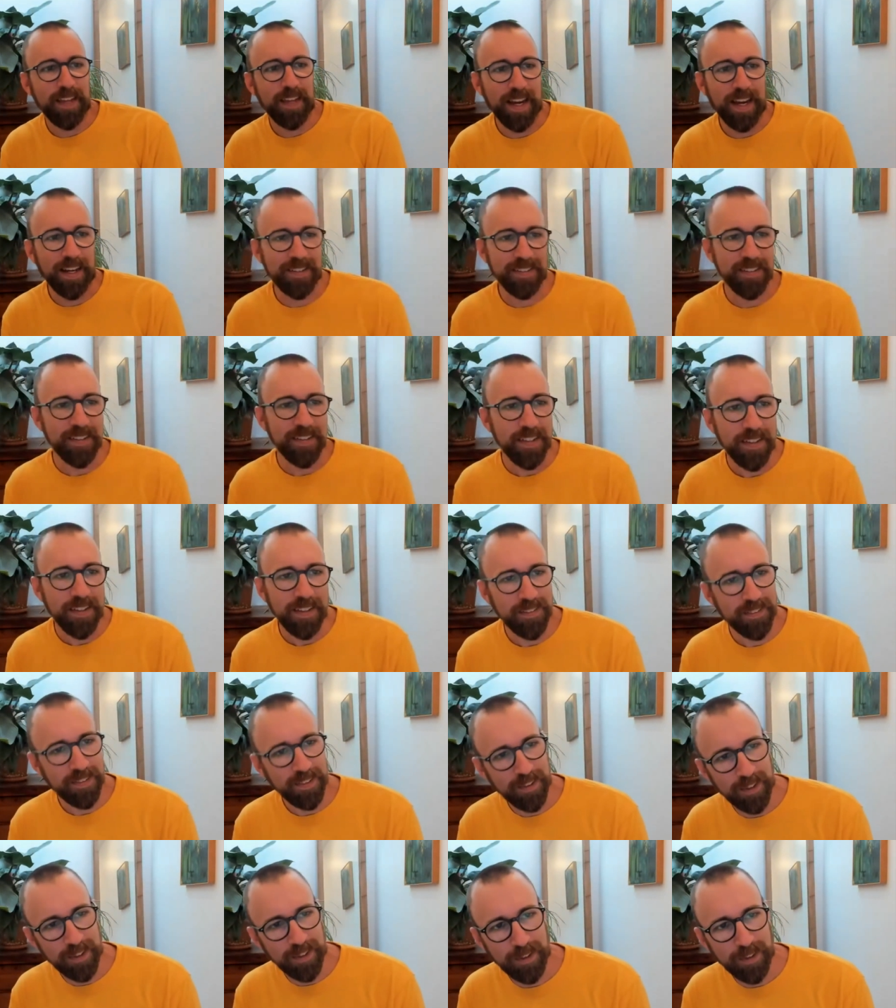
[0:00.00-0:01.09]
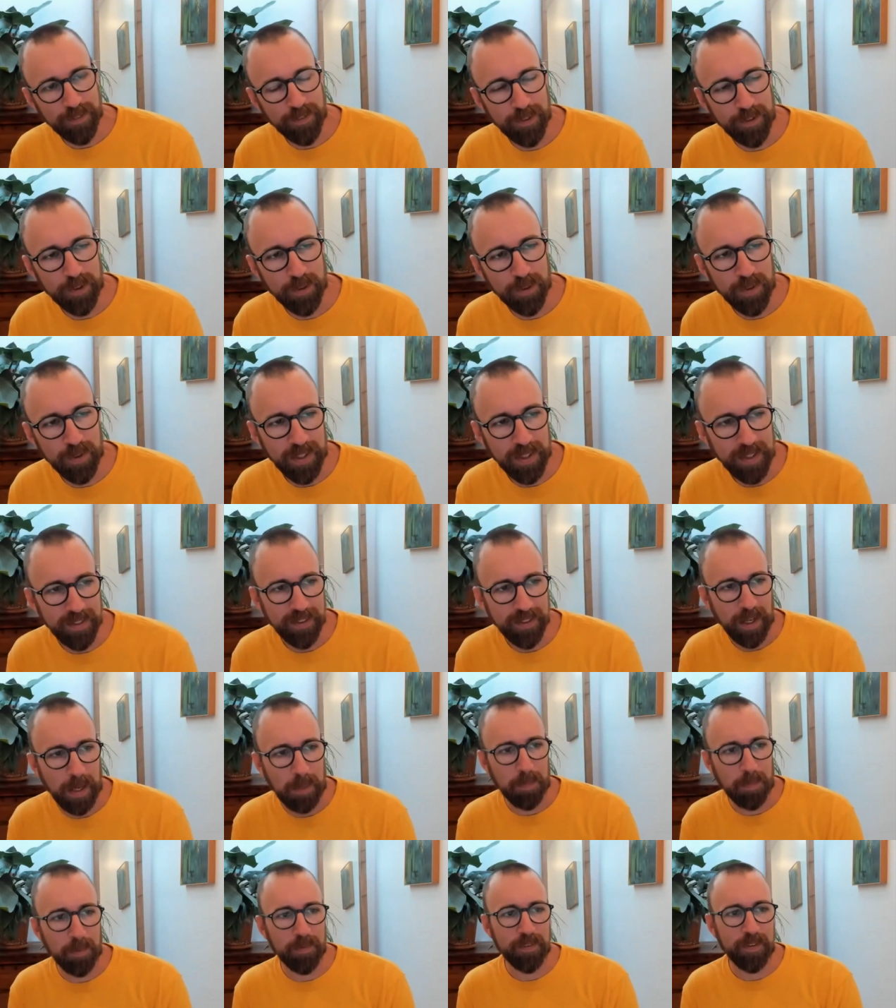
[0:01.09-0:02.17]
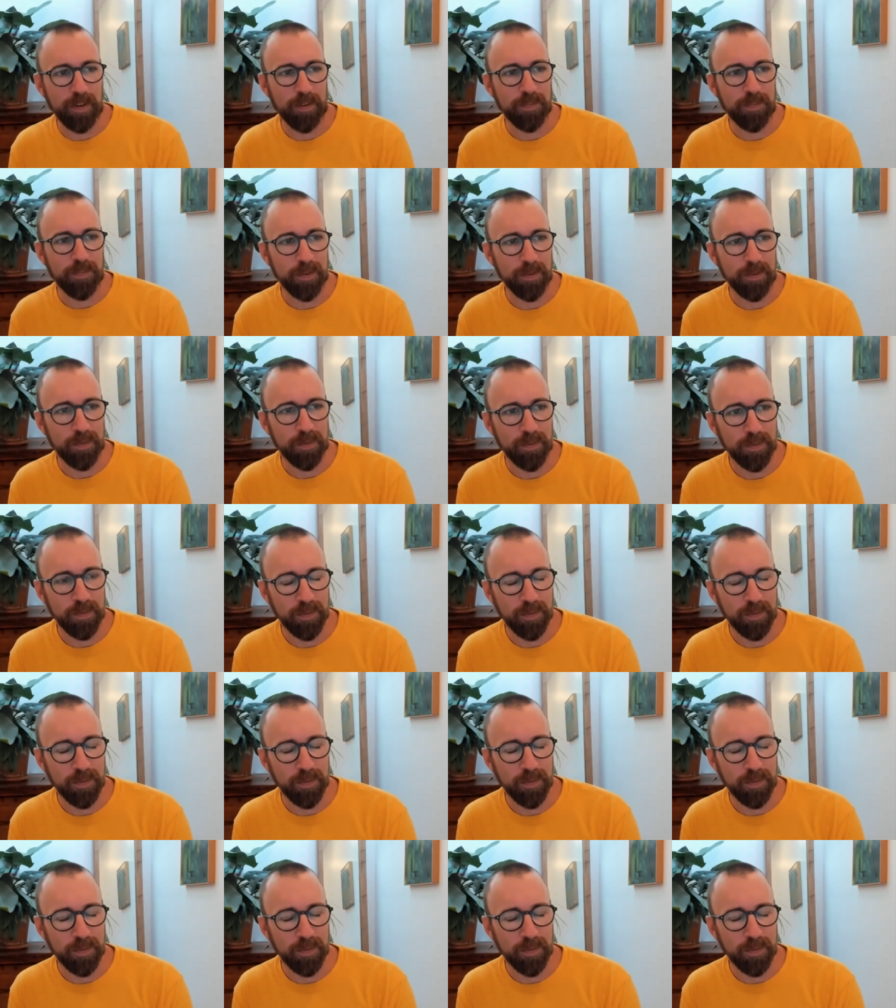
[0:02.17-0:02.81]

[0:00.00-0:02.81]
actually easier if you're doing the type of stuff that